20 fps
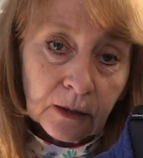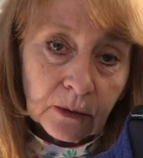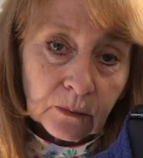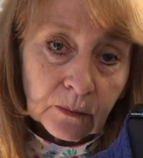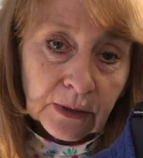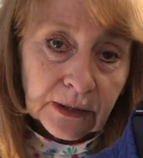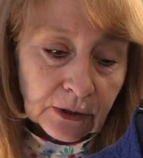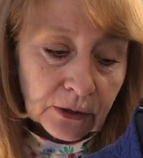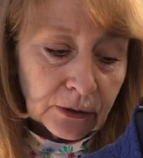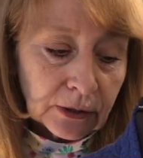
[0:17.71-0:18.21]

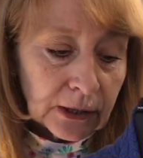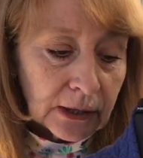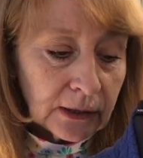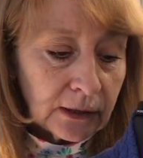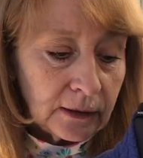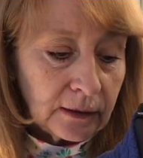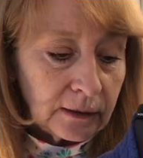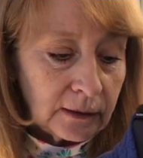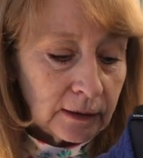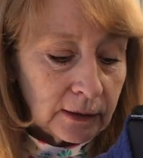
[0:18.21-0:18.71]
We're gonna
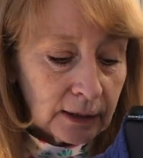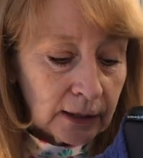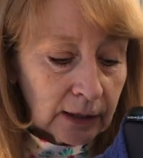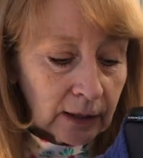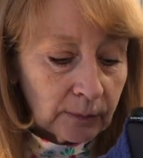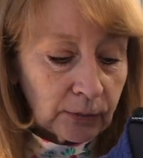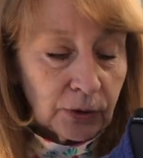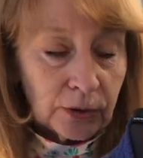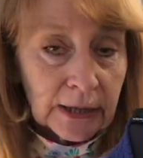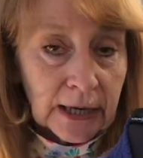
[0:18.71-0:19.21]

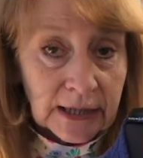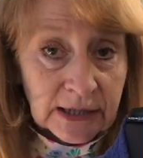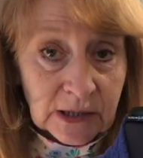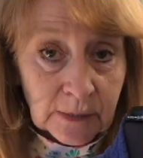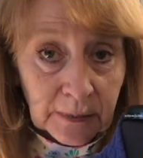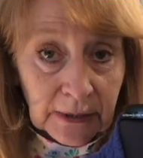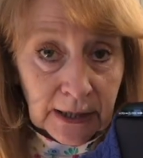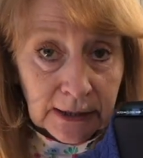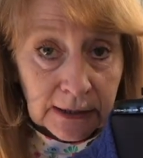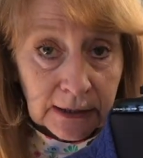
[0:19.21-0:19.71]

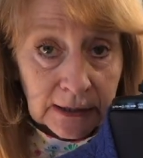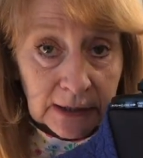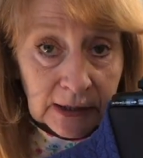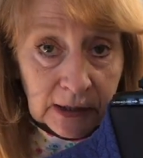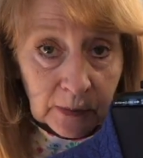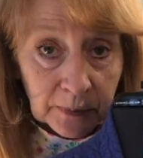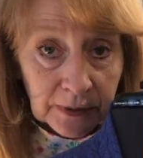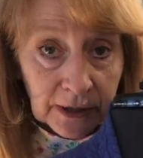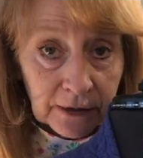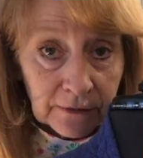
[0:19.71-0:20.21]
explain a
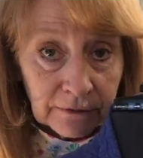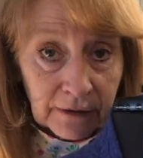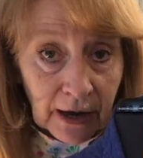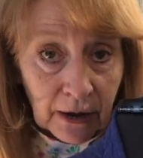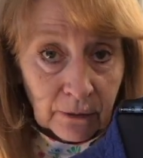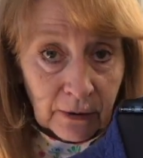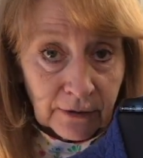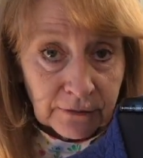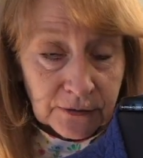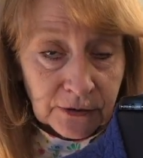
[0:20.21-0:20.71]
little bit of
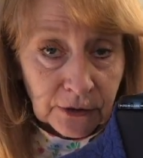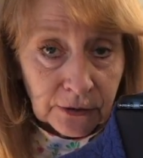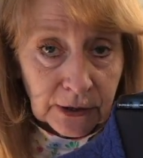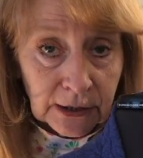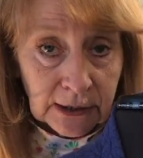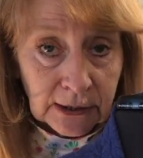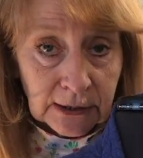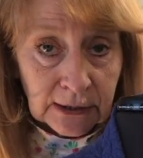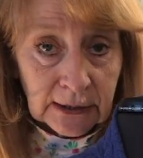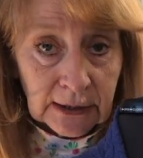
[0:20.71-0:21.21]
how I've done
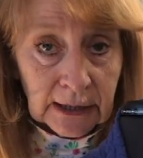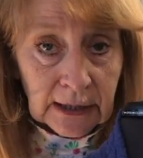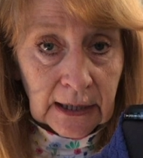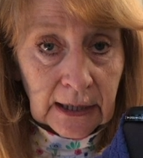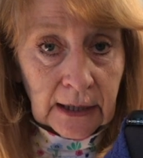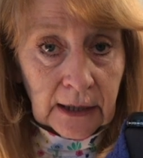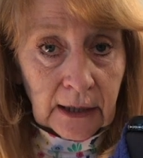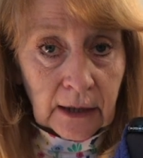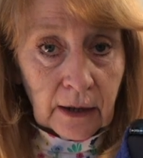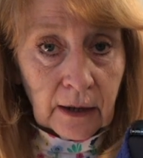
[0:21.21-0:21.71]
it,
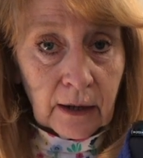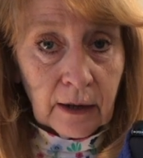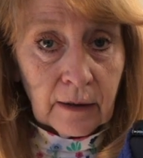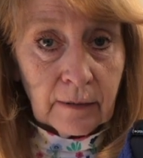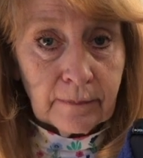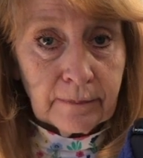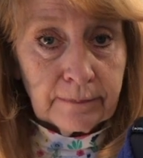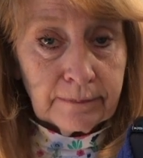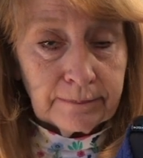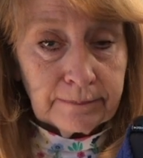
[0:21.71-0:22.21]

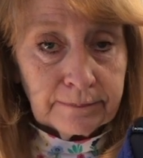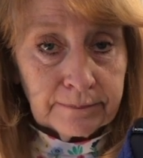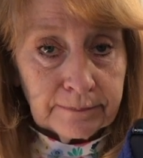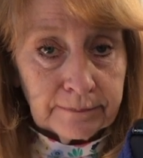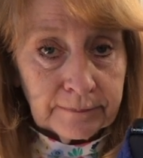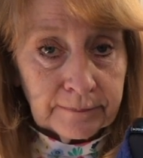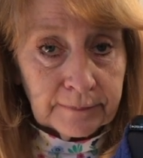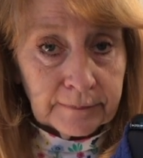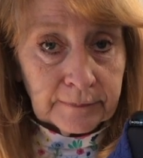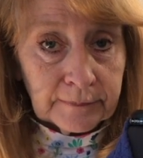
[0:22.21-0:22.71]
and
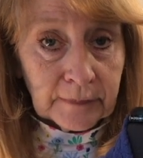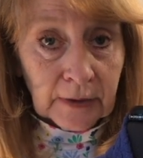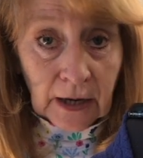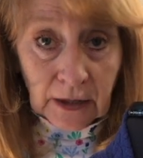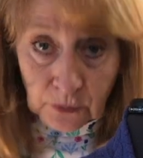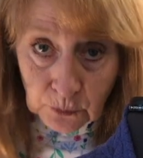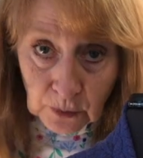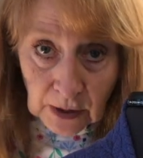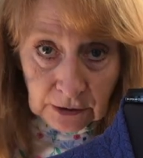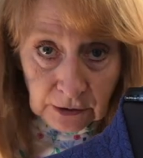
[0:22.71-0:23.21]

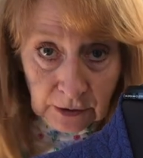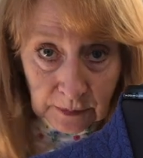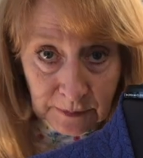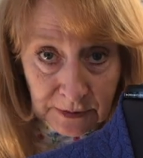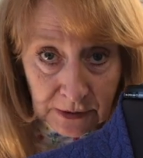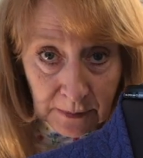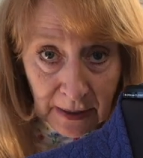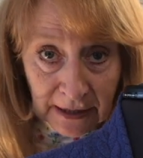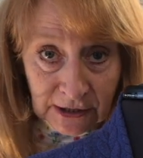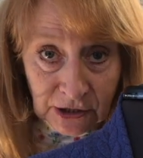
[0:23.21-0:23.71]
welcome
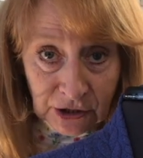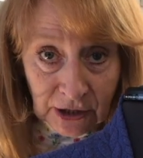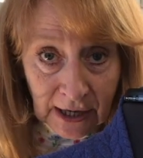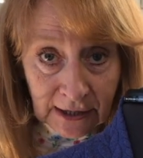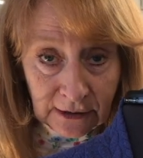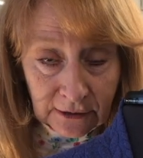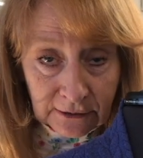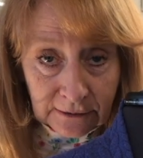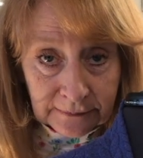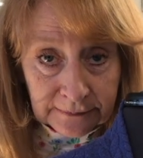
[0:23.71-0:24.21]
to my
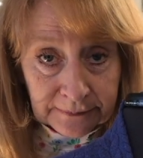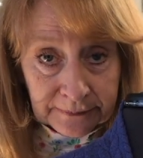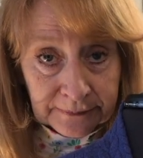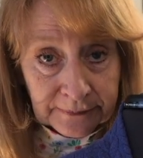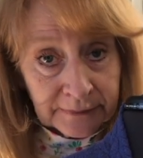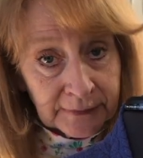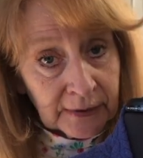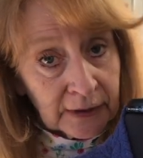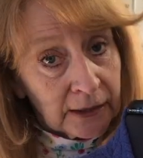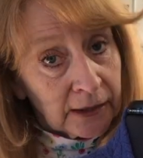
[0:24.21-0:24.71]
channel.
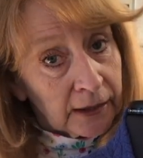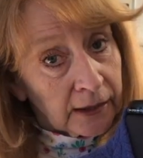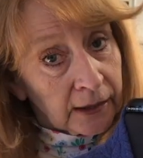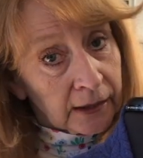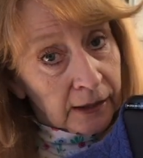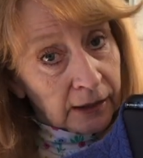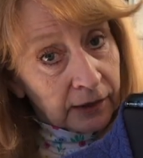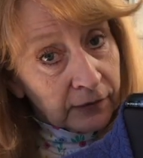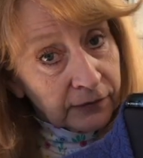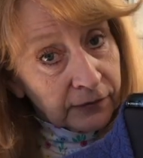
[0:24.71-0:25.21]

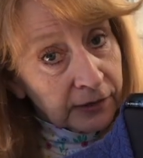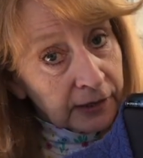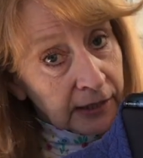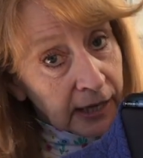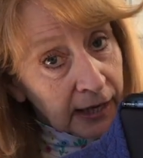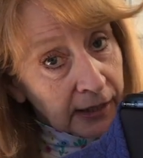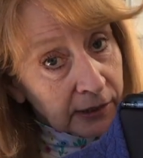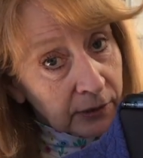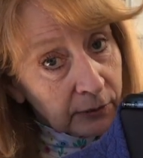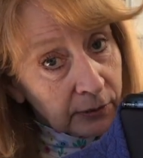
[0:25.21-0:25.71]
If you
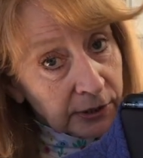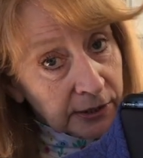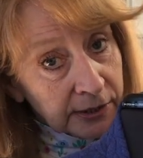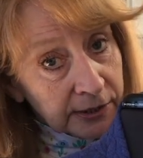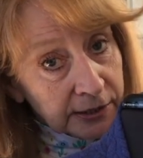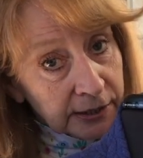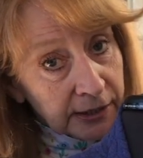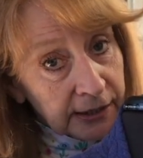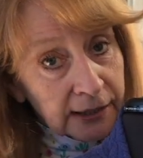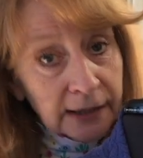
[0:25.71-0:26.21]
like what you
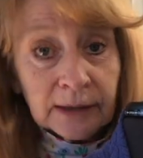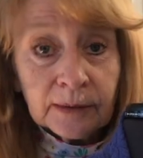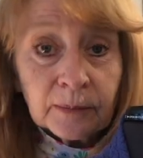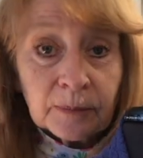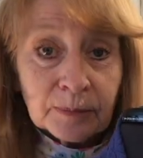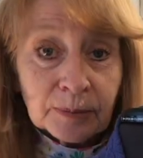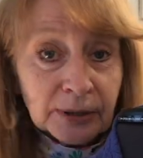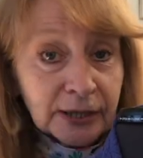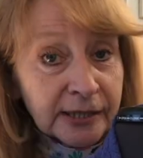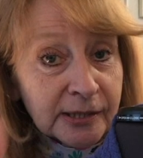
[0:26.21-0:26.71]
see,
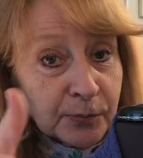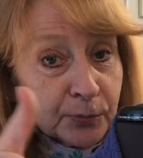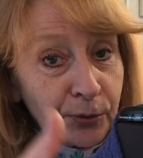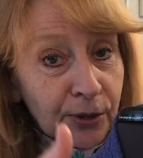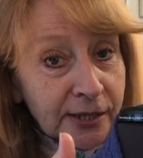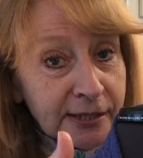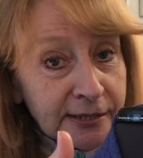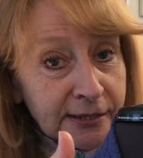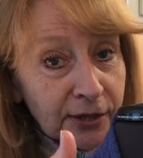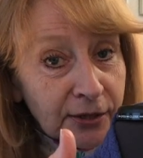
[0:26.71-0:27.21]
please
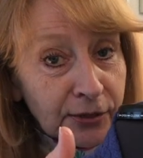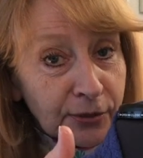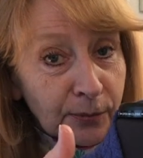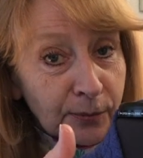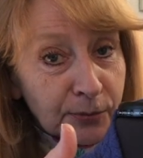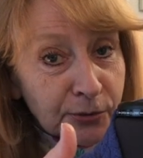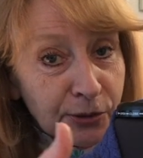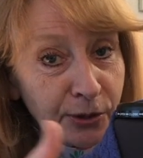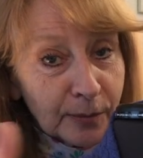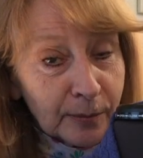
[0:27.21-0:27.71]
press the
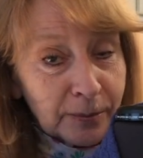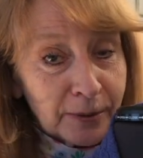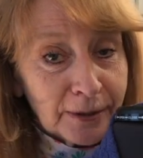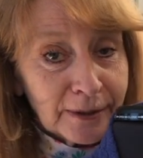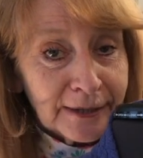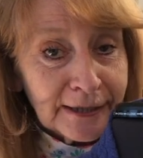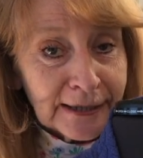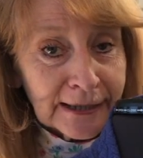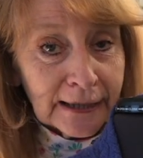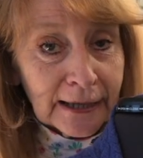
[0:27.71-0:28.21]
thumbs up.
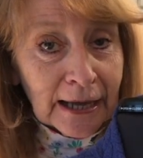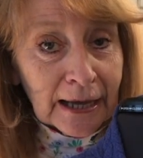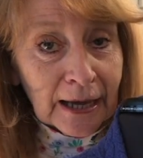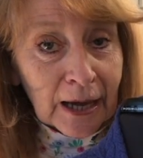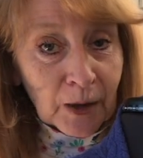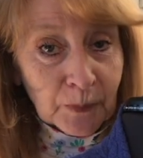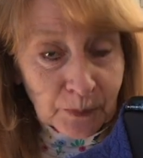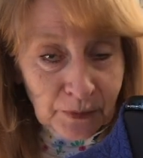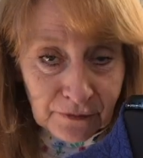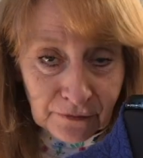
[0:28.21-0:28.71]

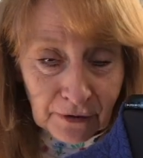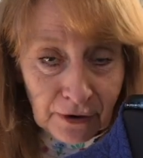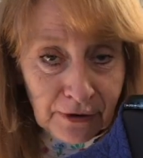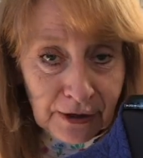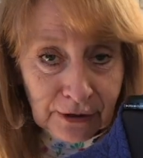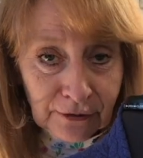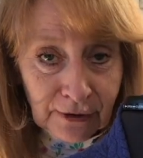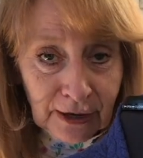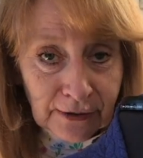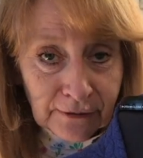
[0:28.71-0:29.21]
I'd be very
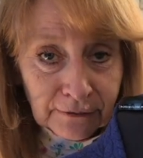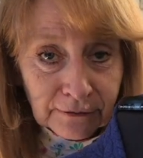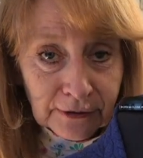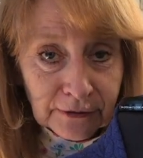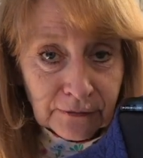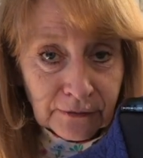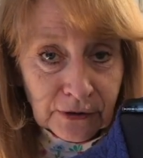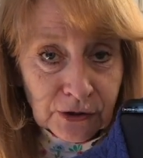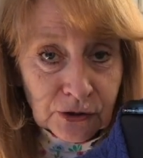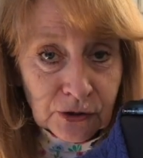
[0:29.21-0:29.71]
grateful
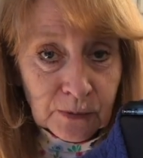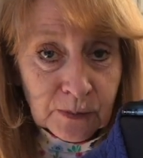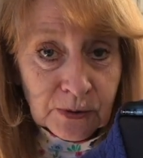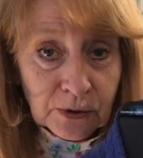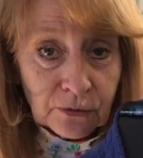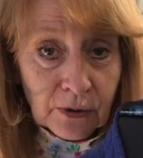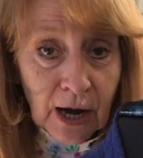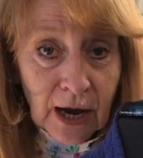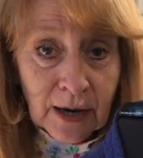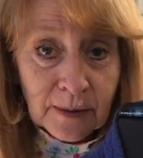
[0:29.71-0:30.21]
if you'd
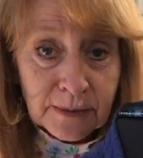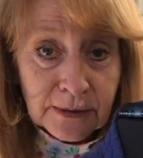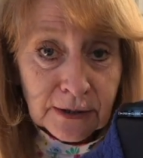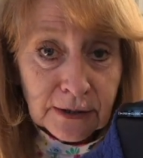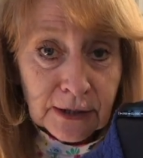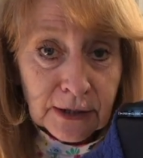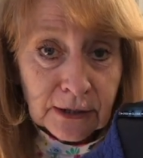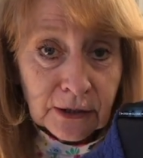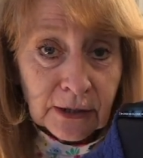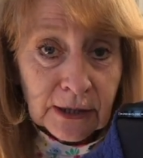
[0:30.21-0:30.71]
subscribed, and
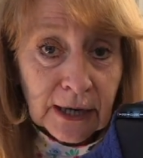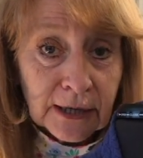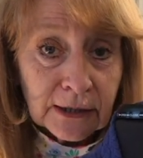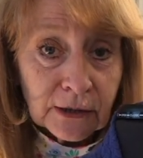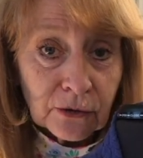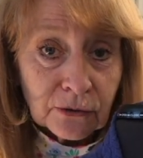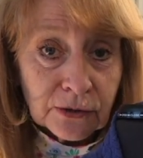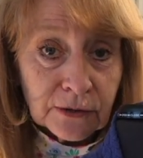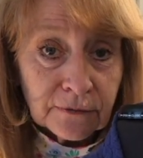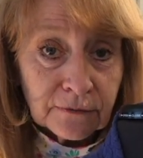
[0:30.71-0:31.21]
then you get
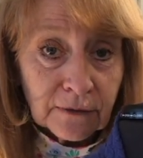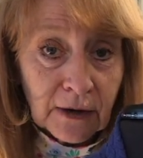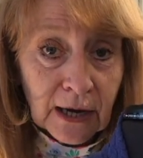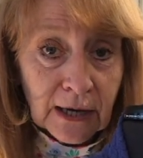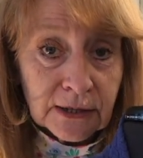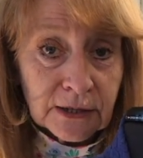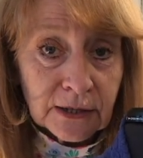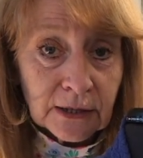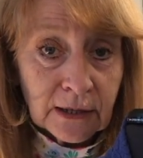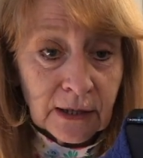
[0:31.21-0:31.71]
notified.